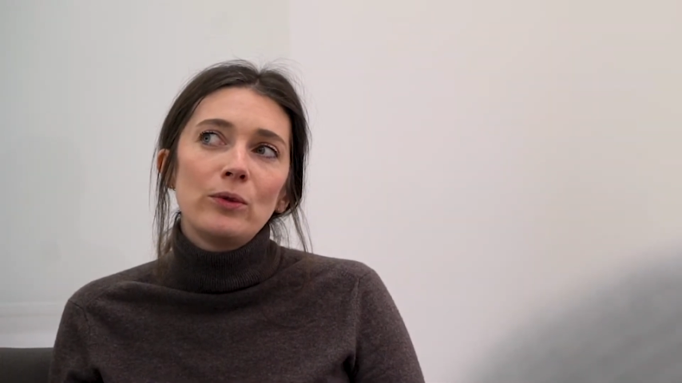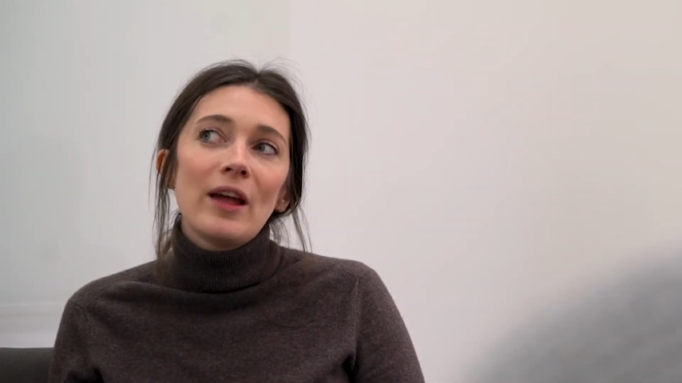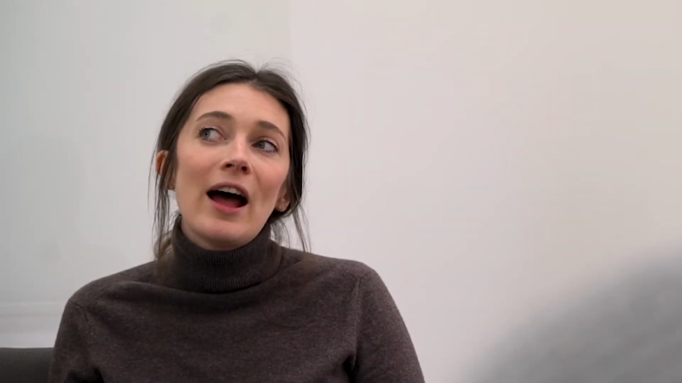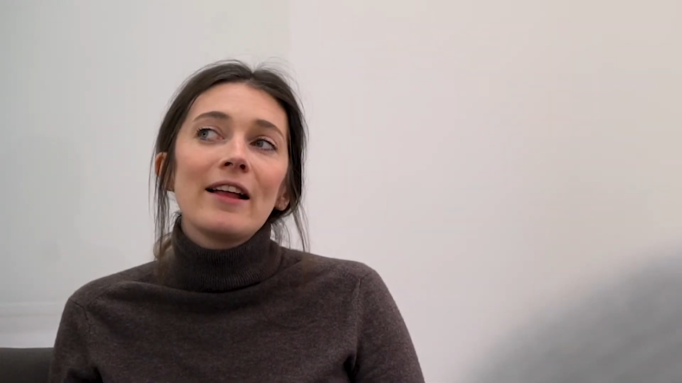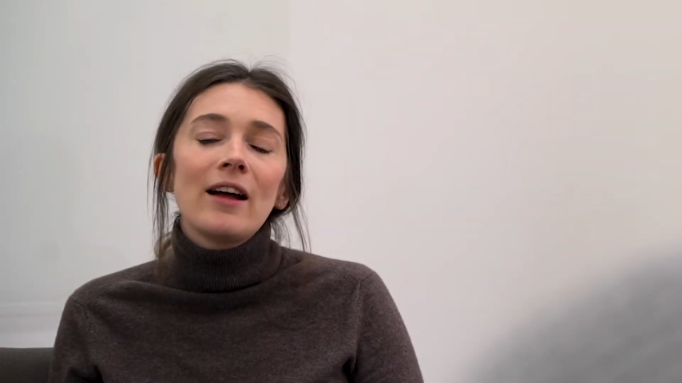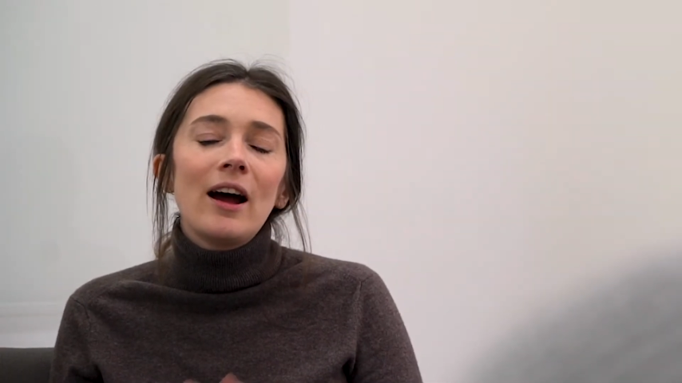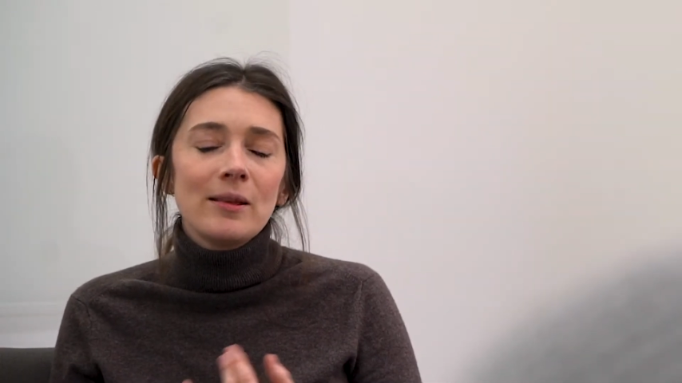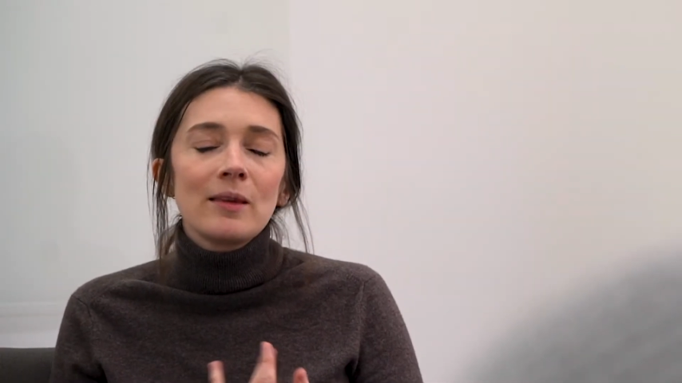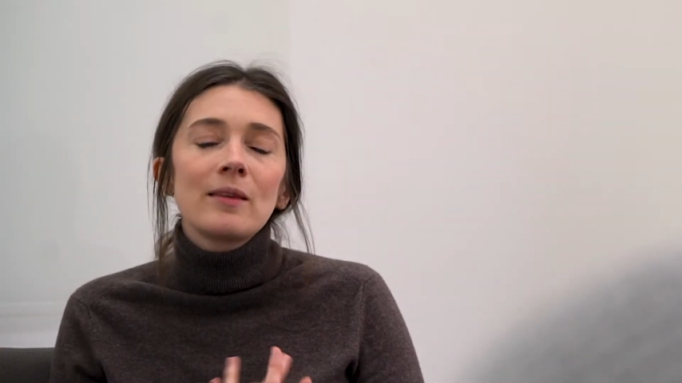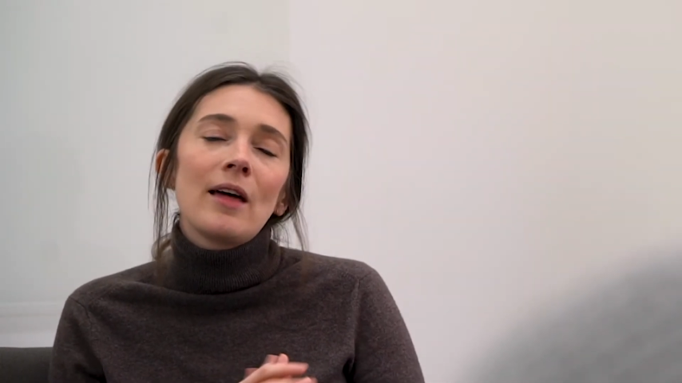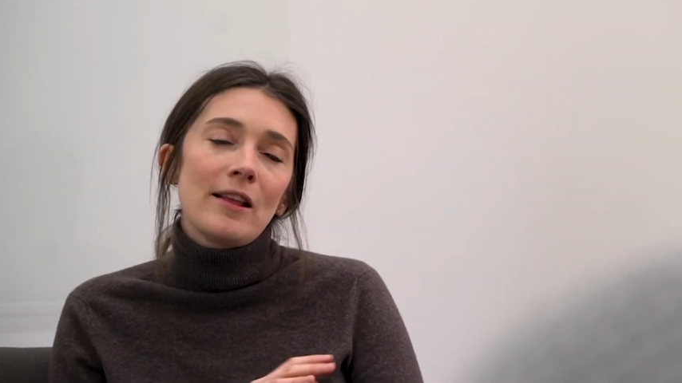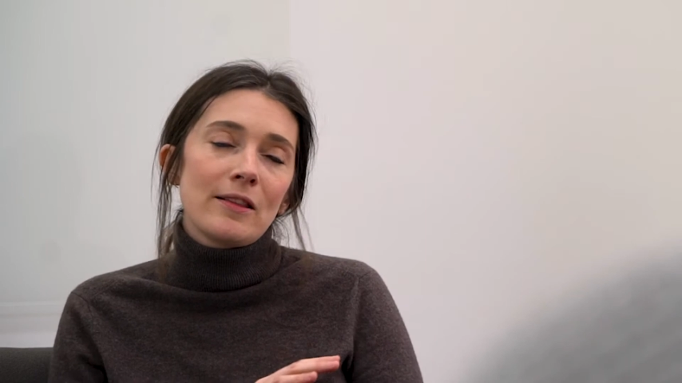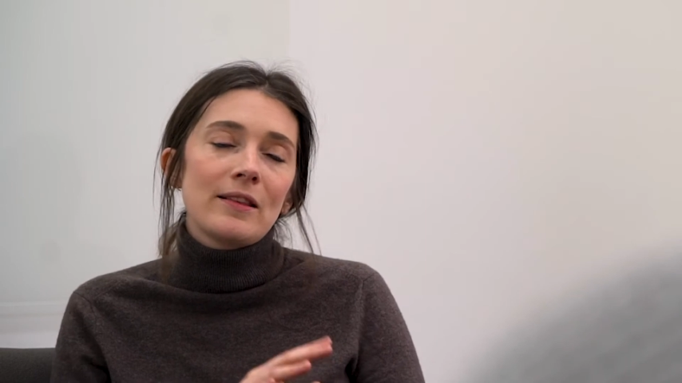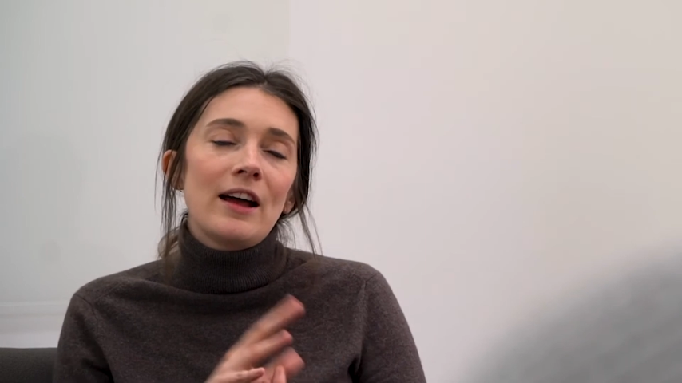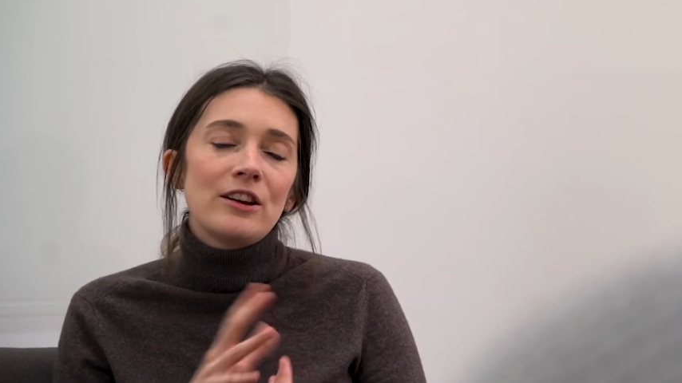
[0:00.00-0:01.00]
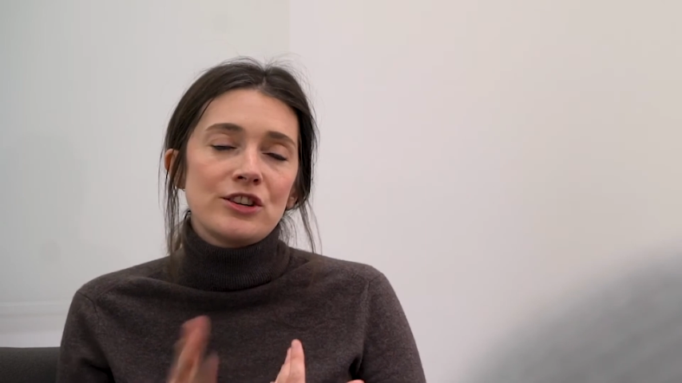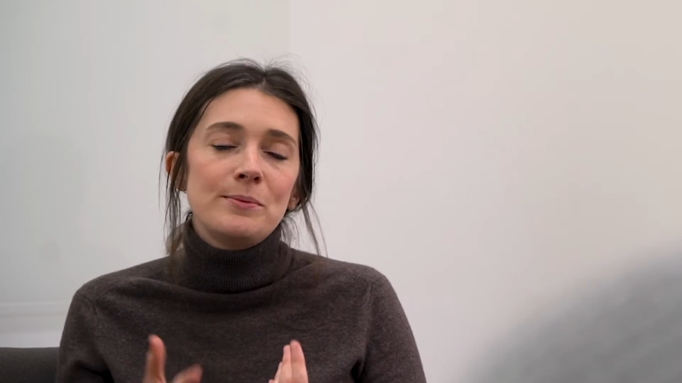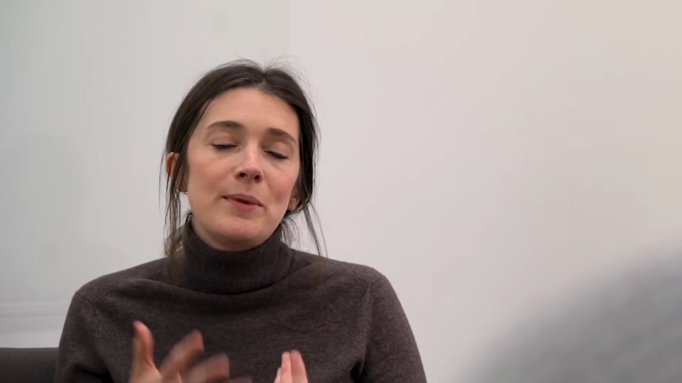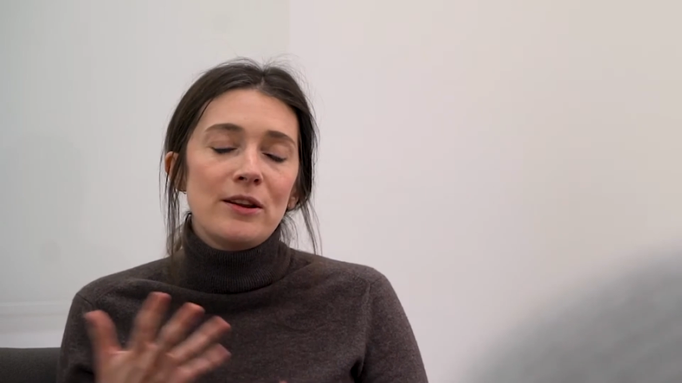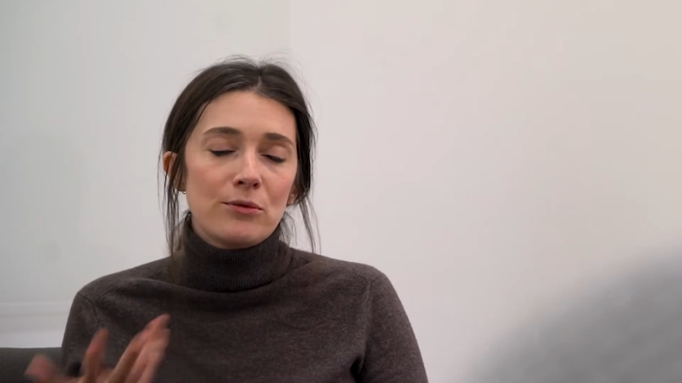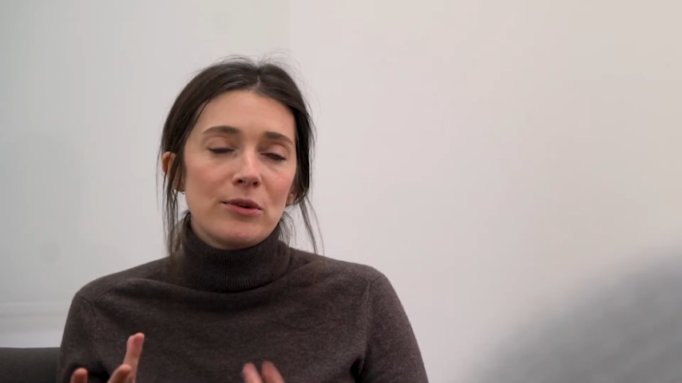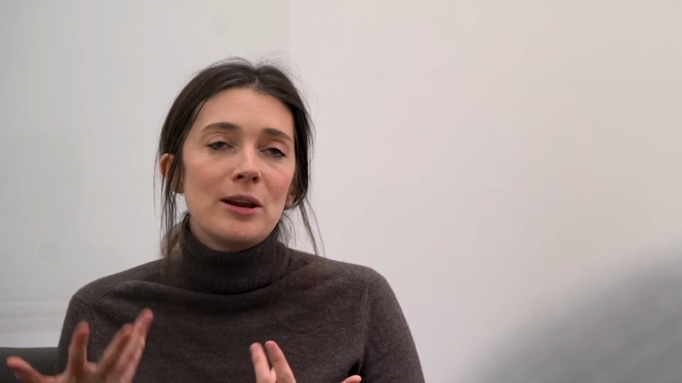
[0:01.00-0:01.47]
that I think that's actually
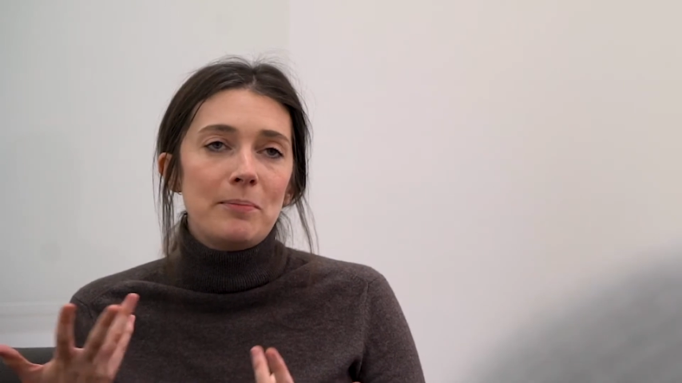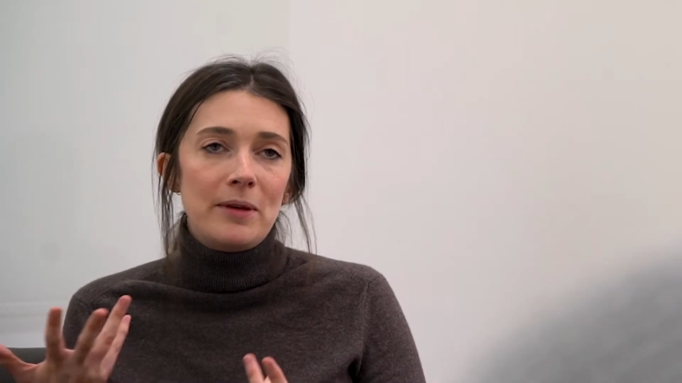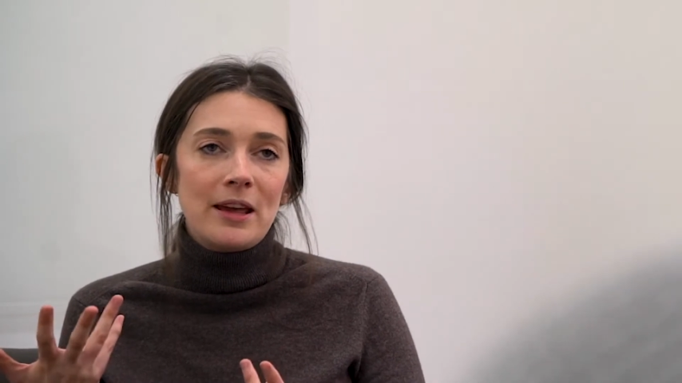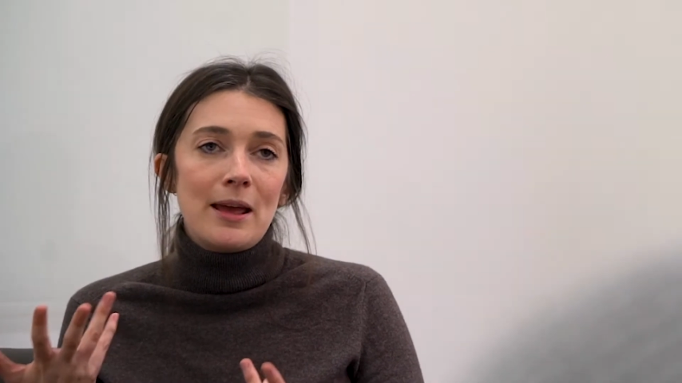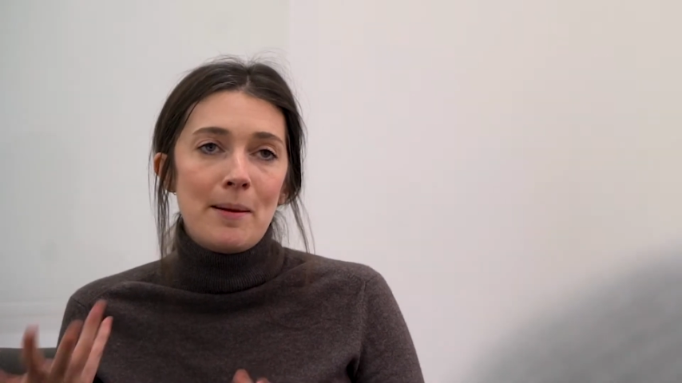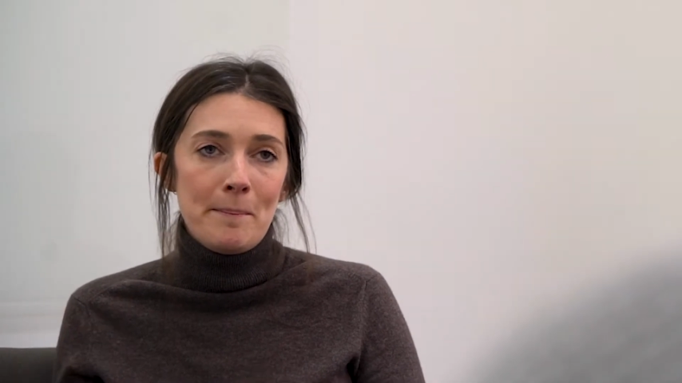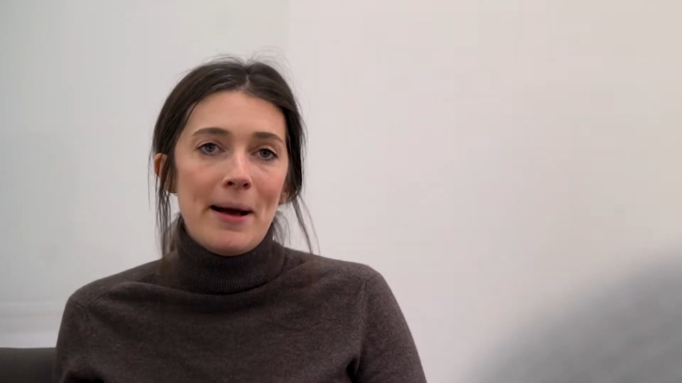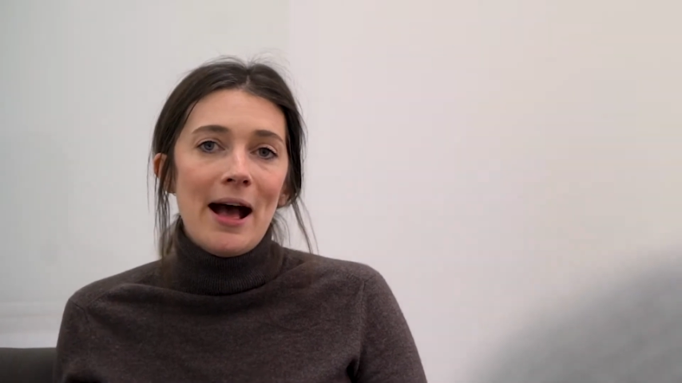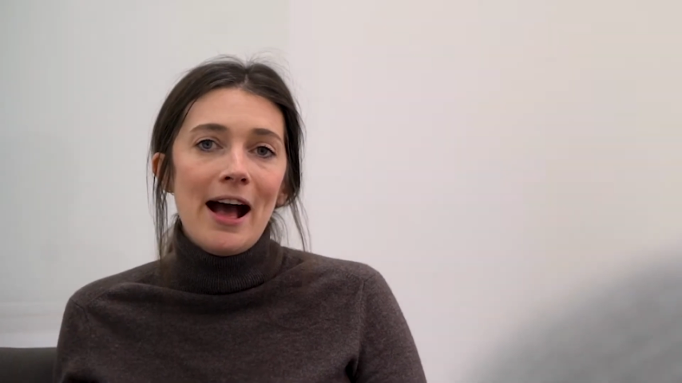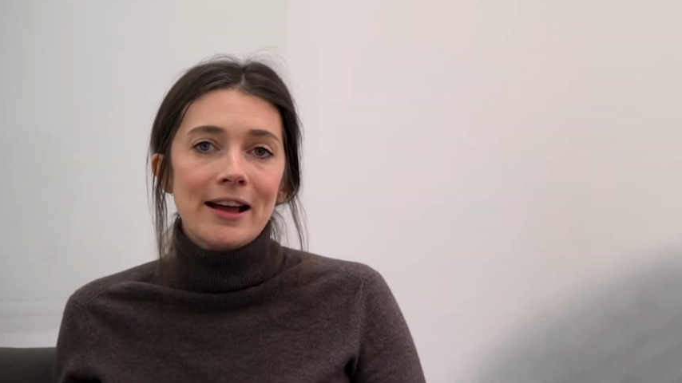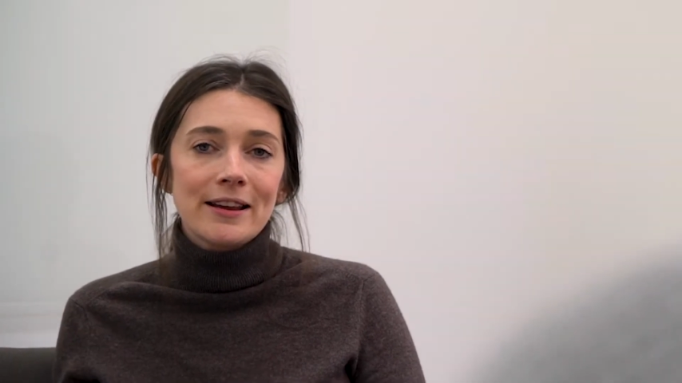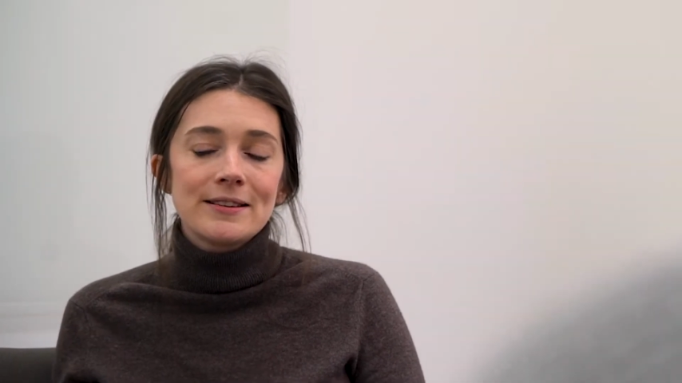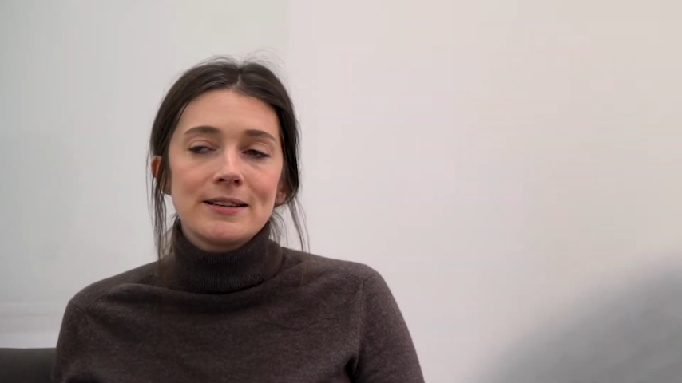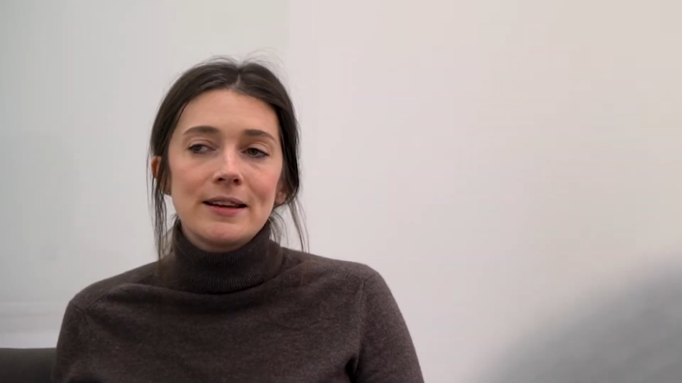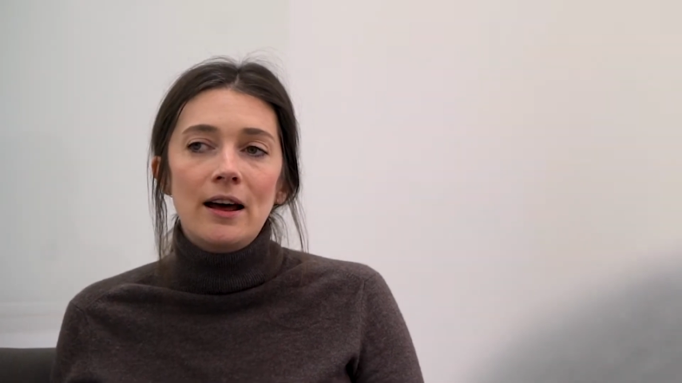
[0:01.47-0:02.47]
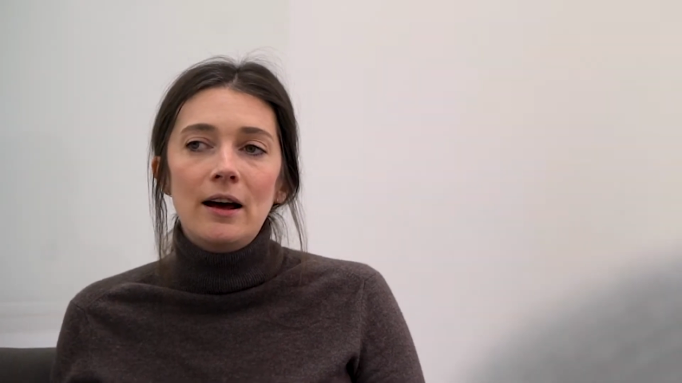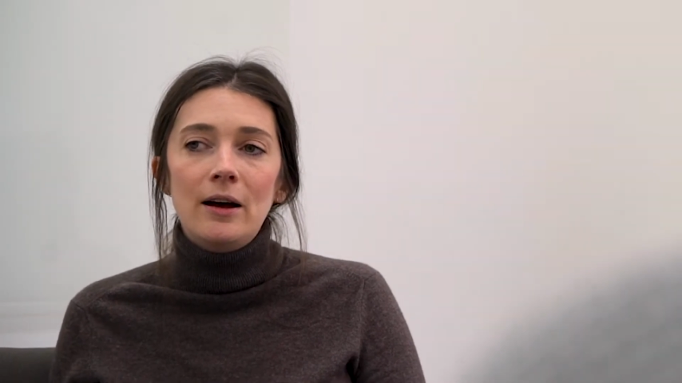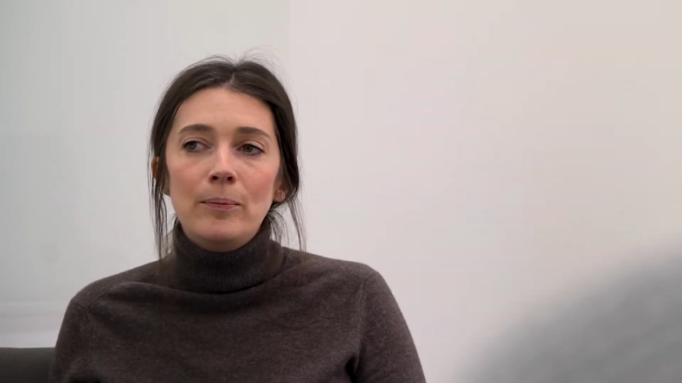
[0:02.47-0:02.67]
made a really big impact.